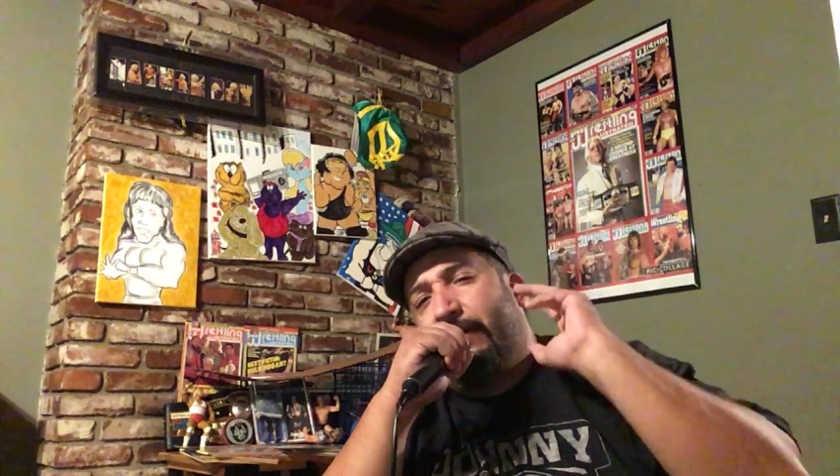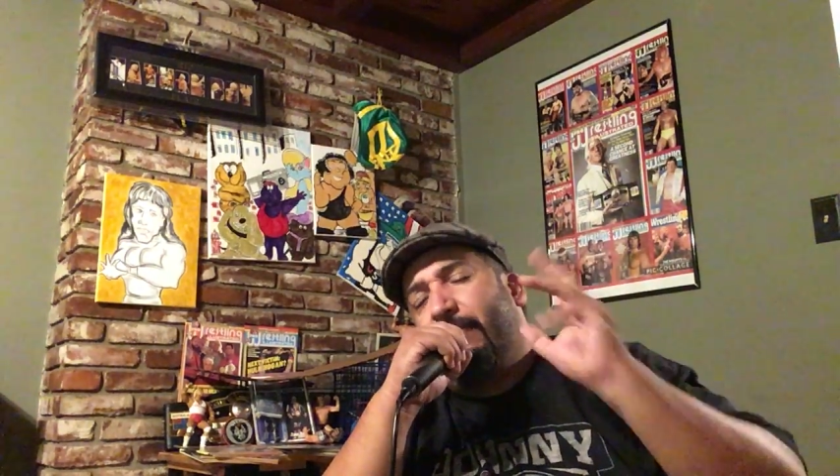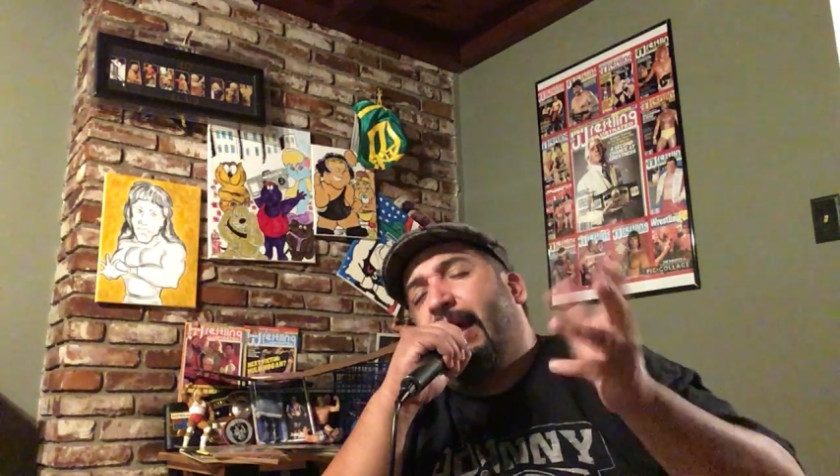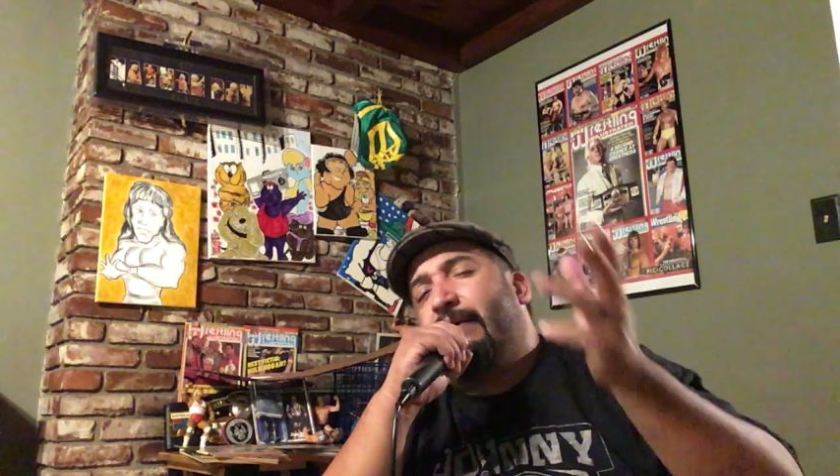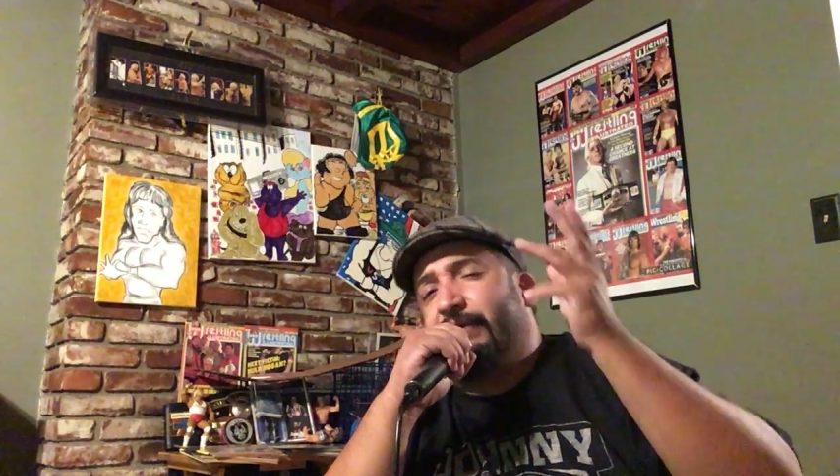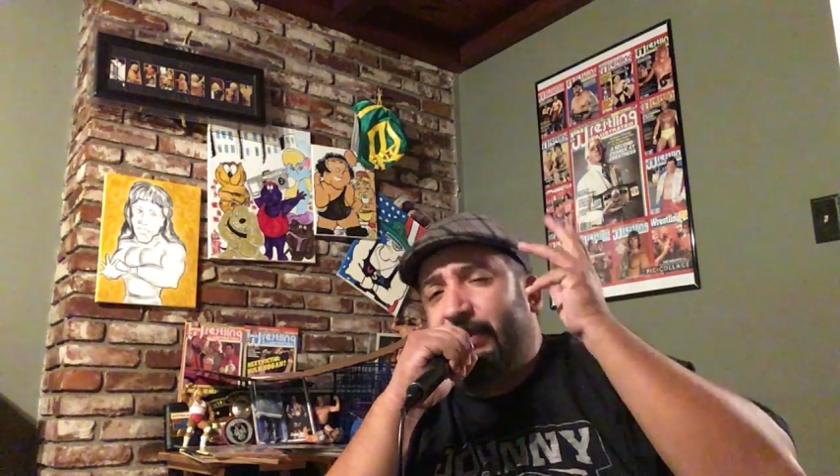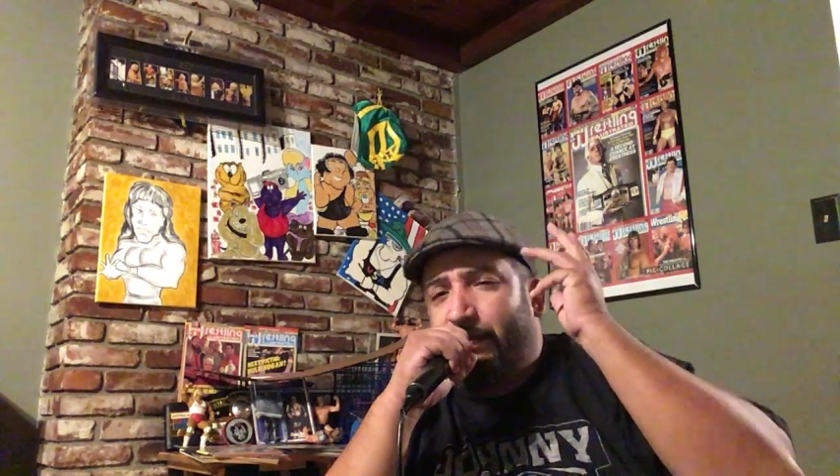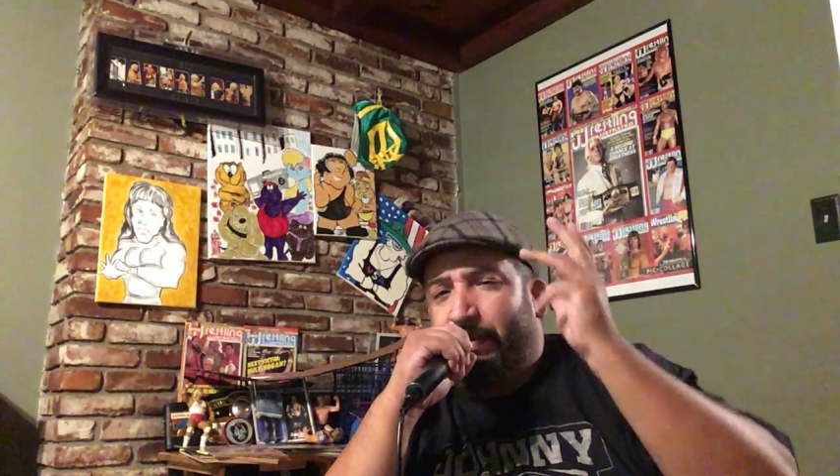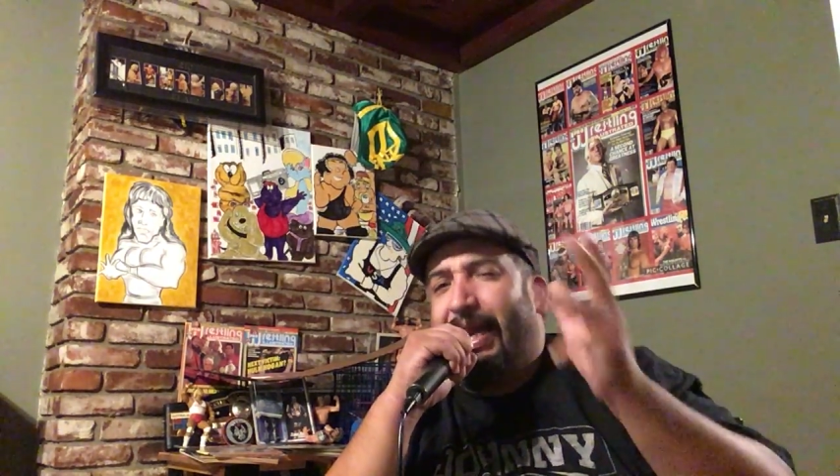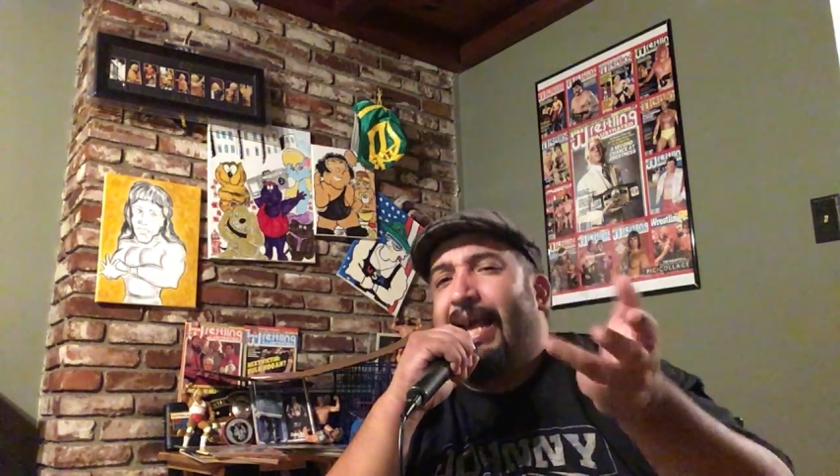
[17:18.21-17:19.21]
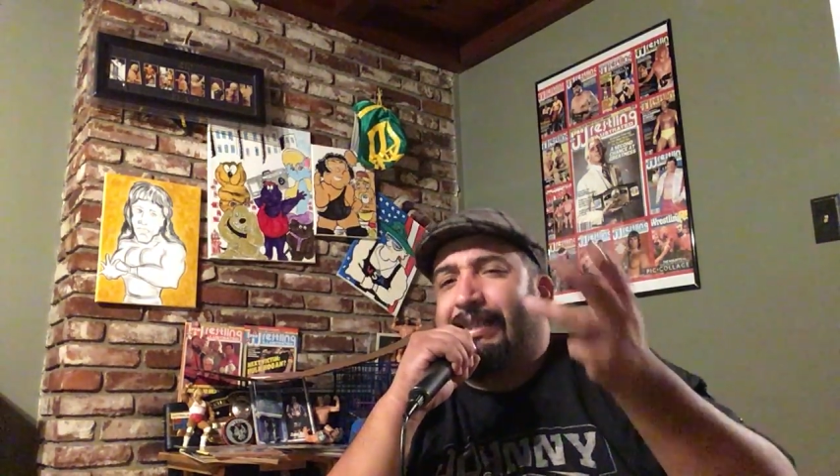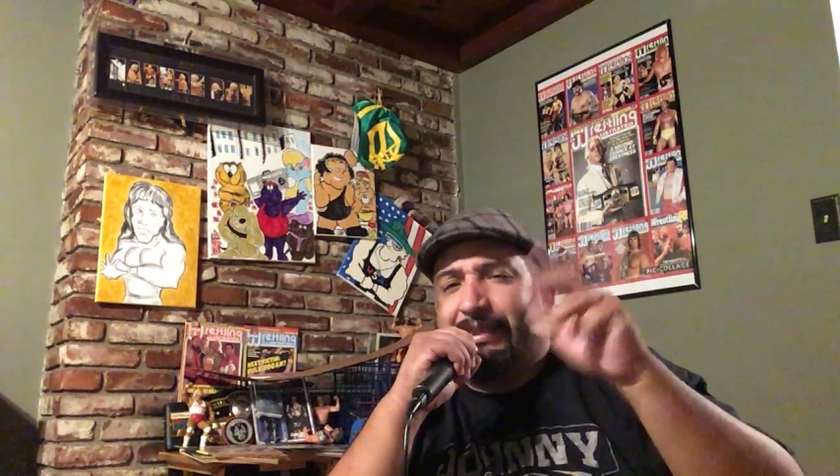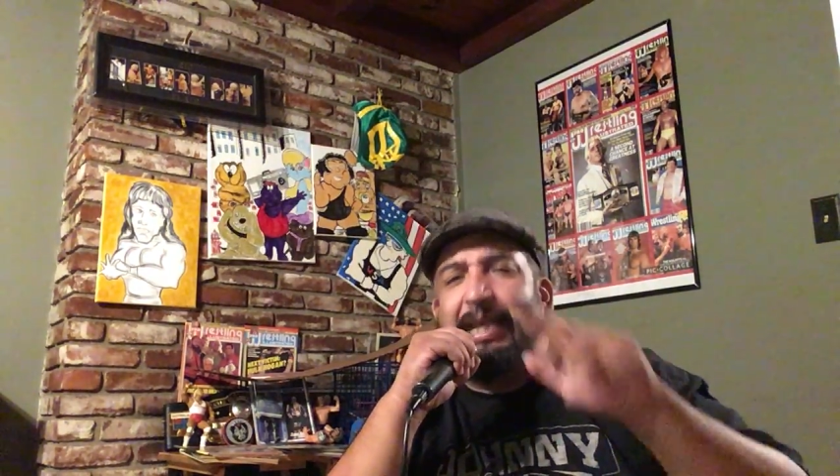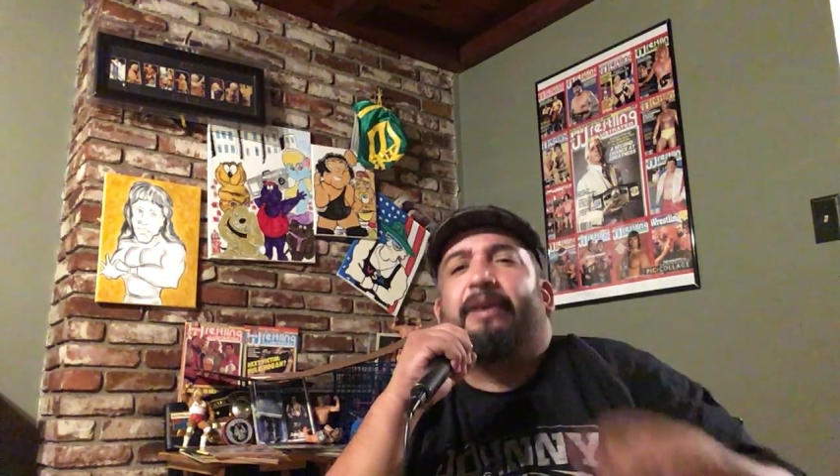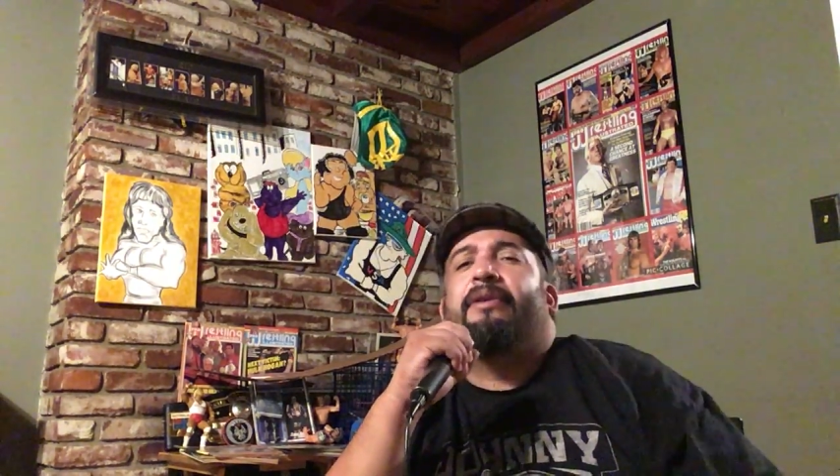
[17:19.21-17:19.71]
crafts supplies
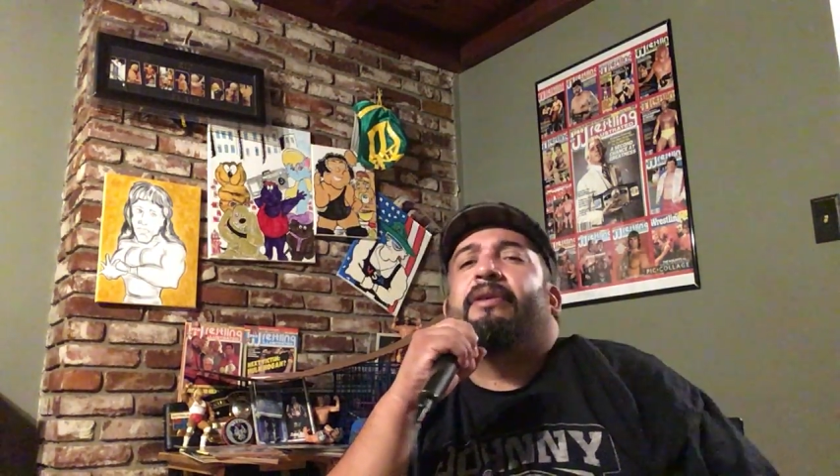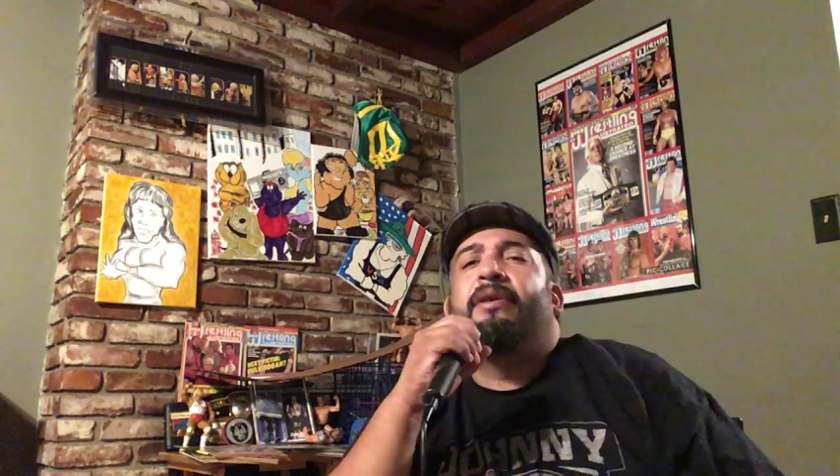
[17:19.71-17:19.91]
there.